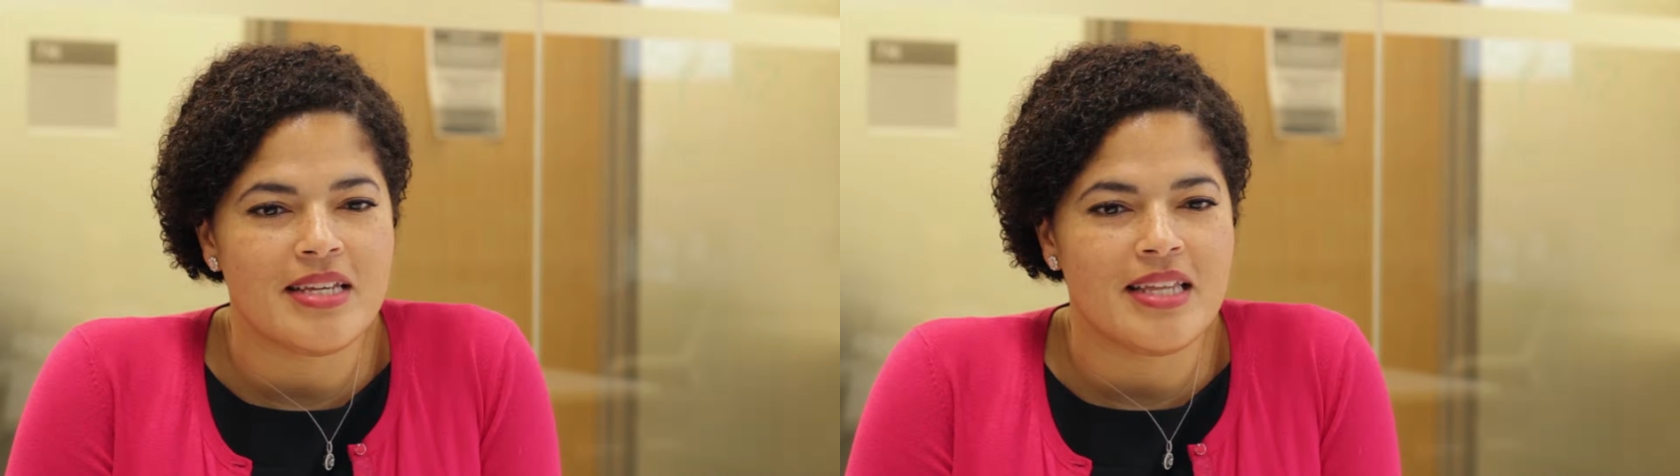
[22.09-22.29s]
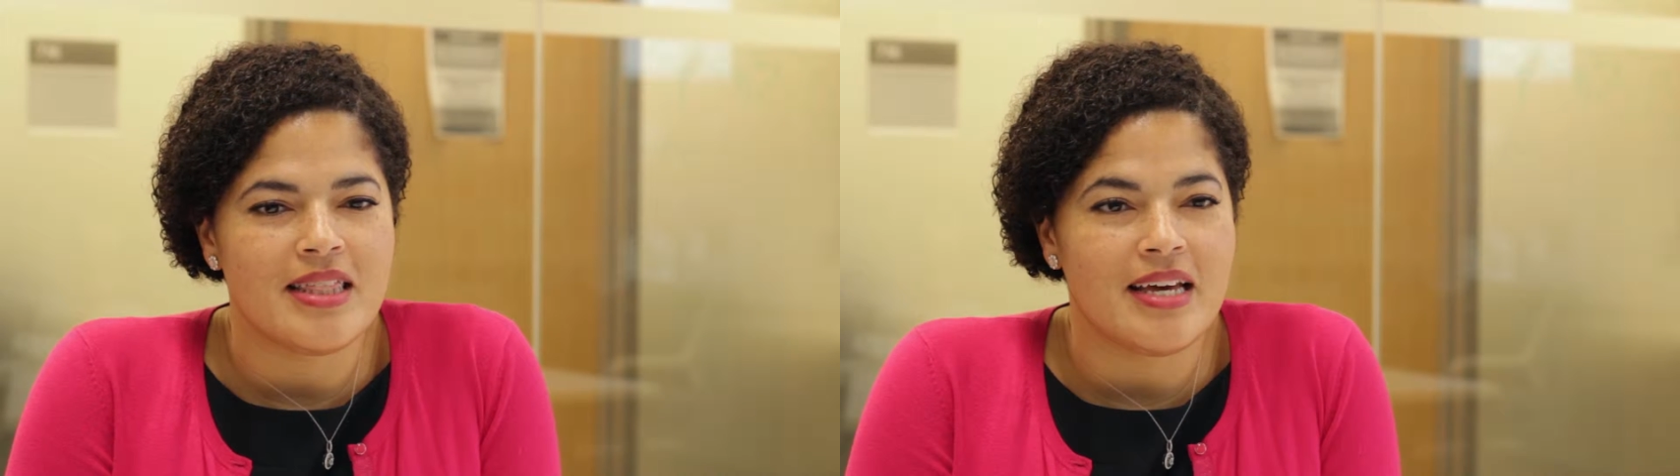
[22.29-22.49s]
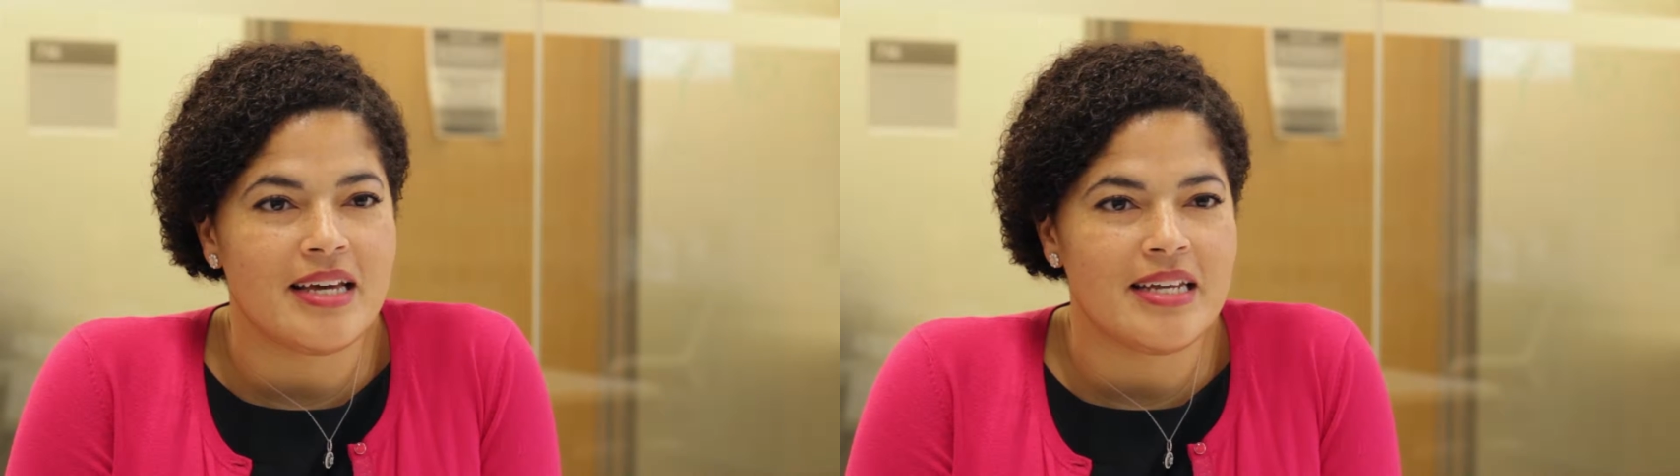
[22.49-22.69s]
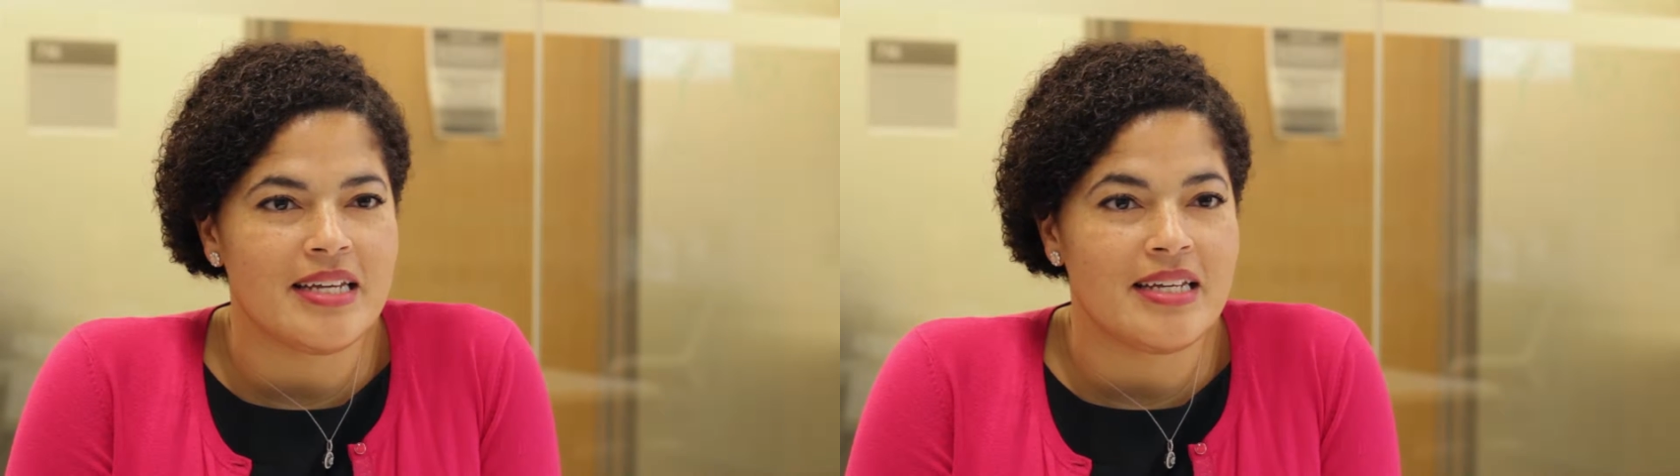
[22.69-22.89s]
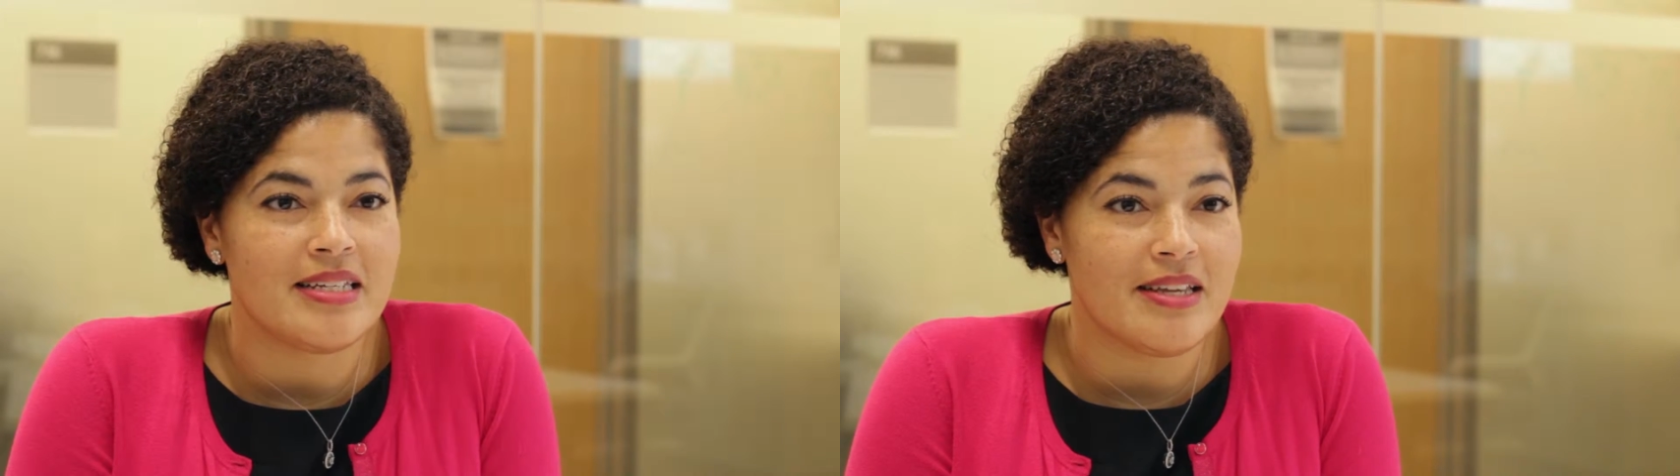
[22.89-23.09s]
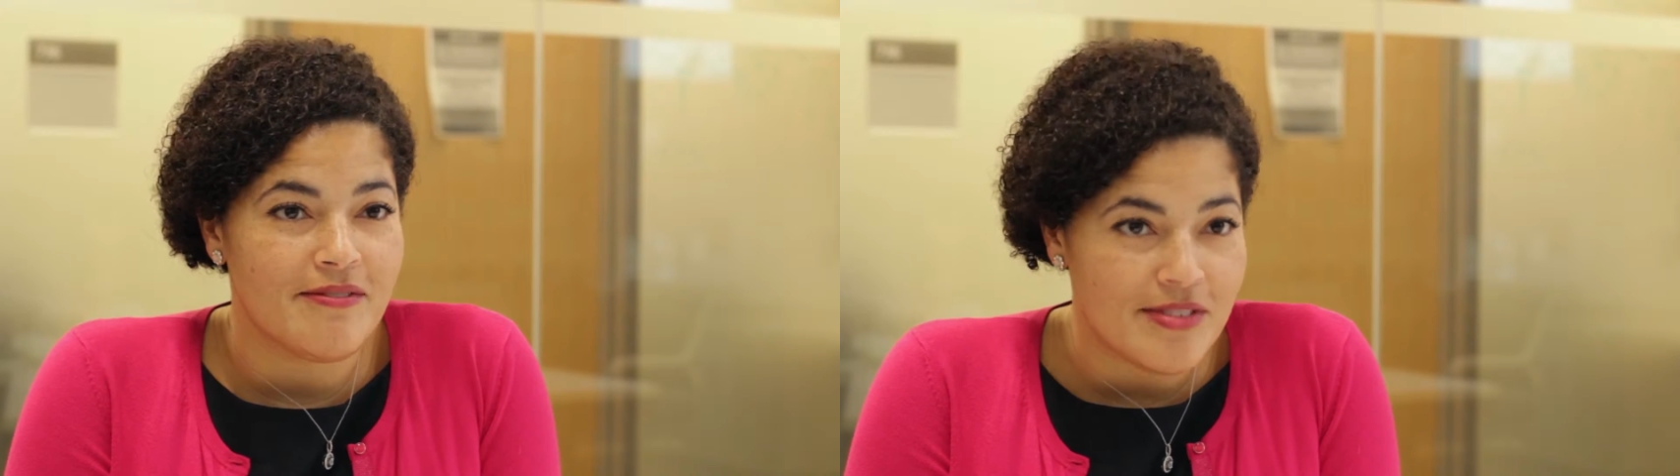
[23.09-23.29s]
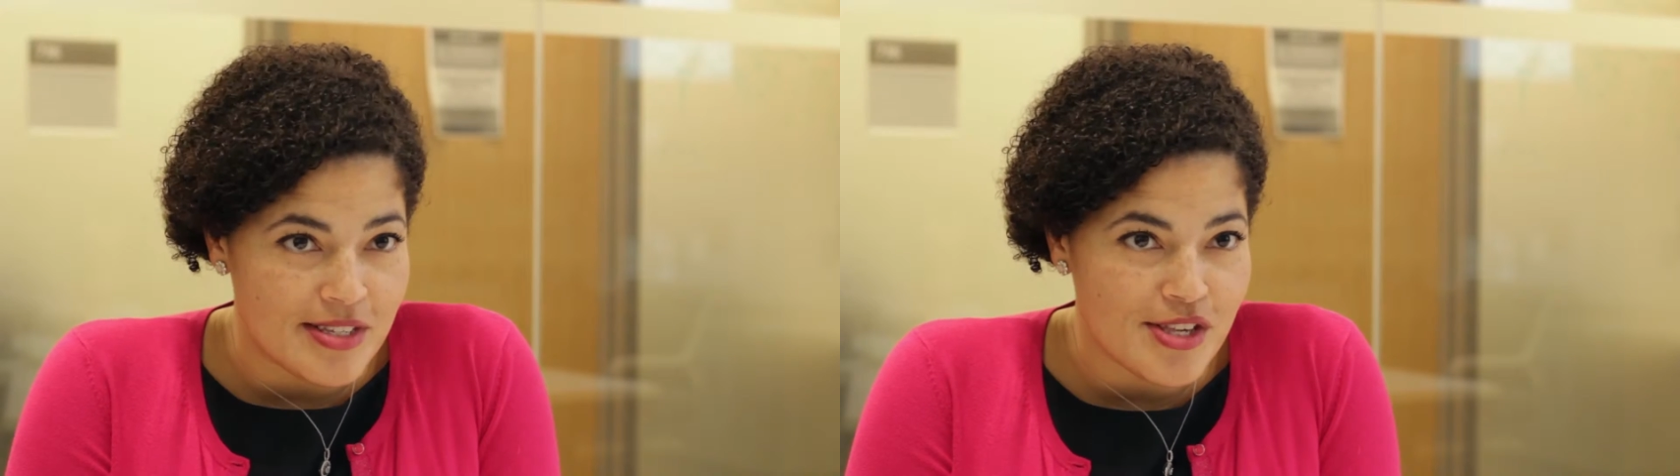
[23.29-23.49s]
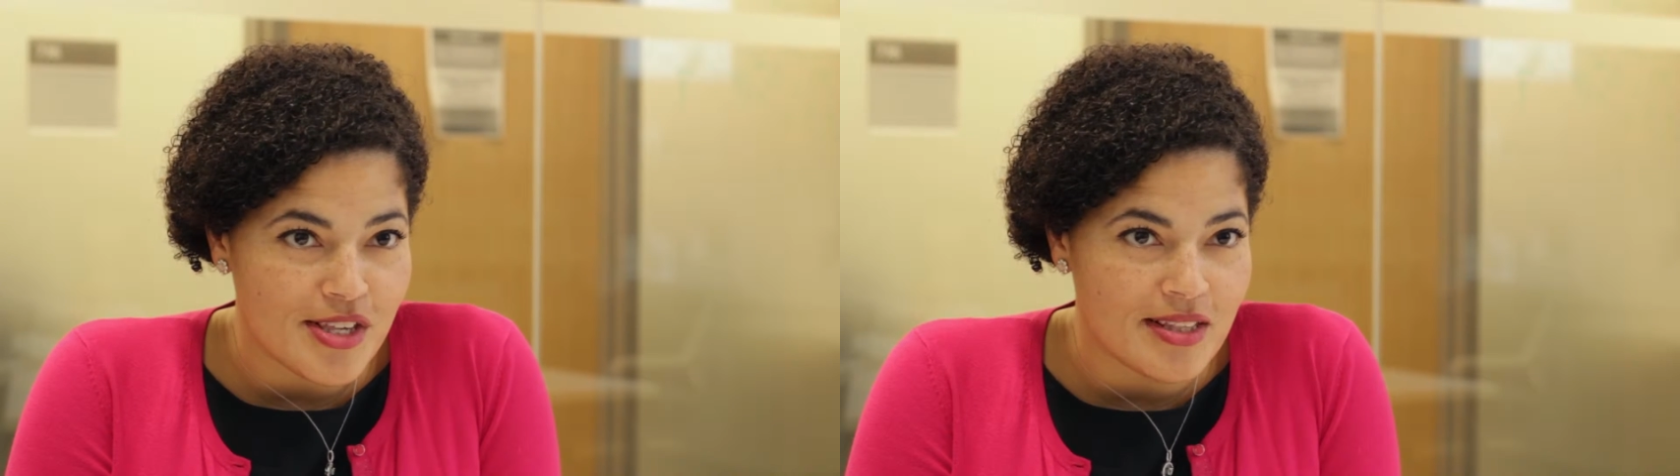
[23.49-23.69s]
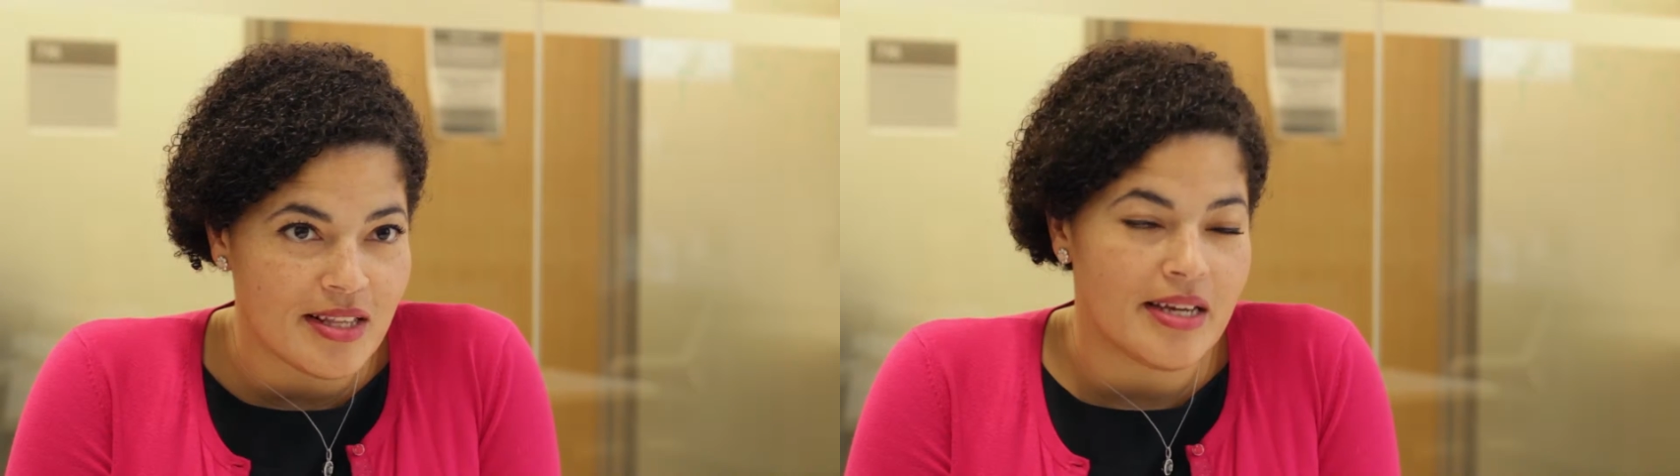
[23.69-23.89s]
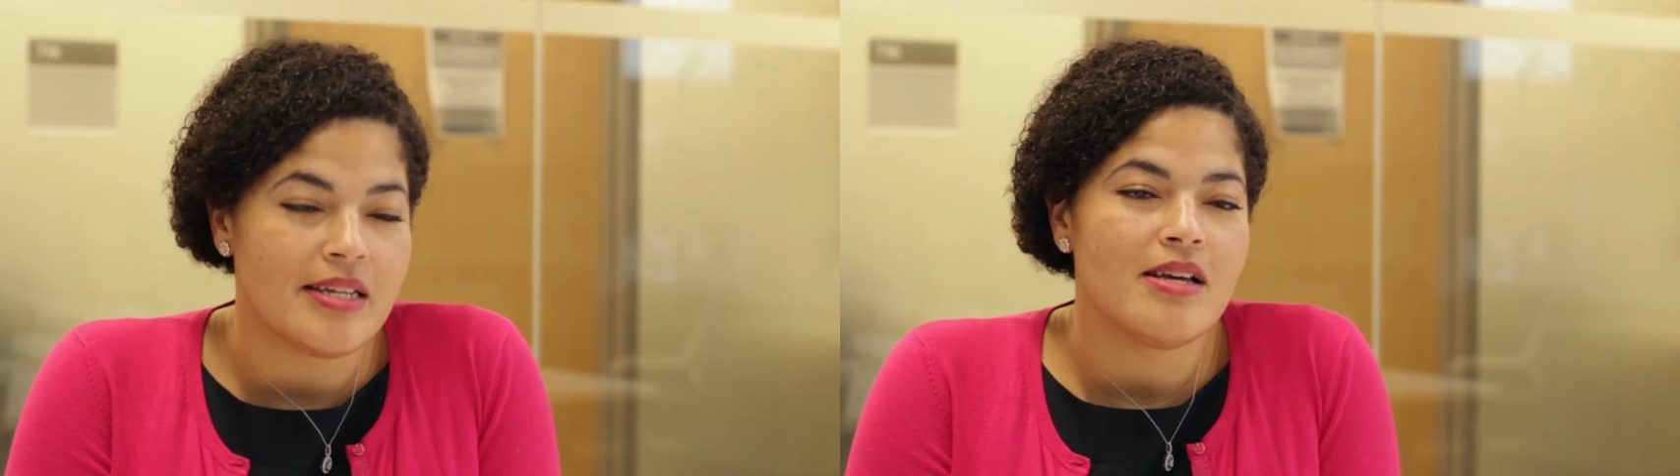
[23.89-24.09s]
in that it is a
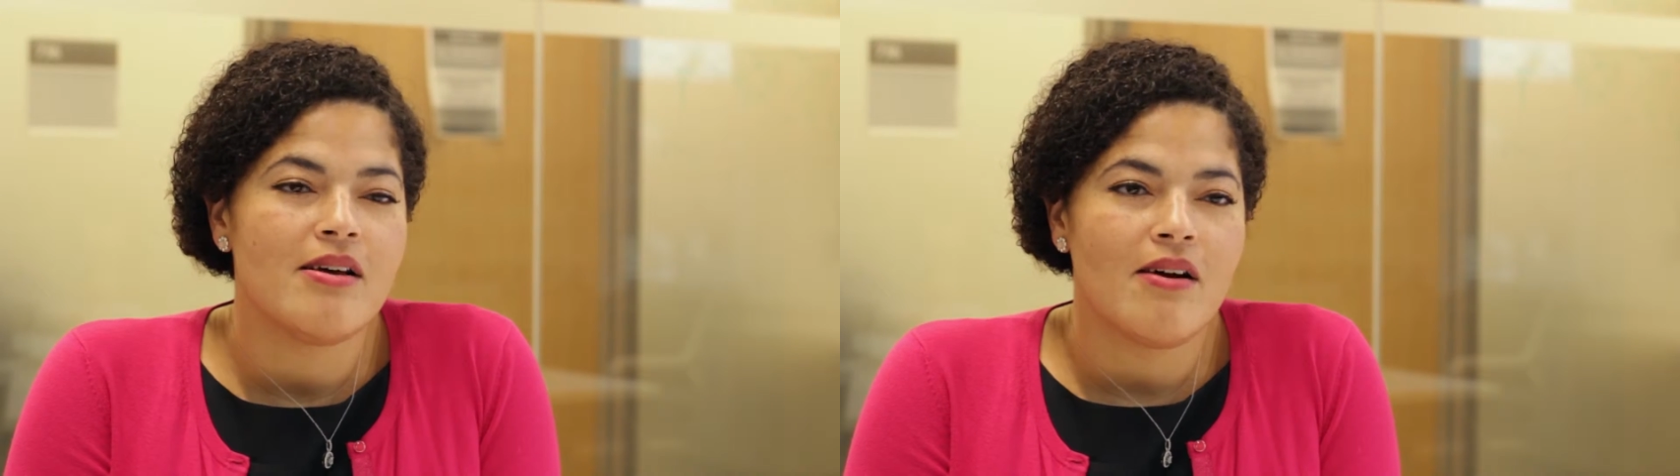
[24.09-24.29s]
physician-led,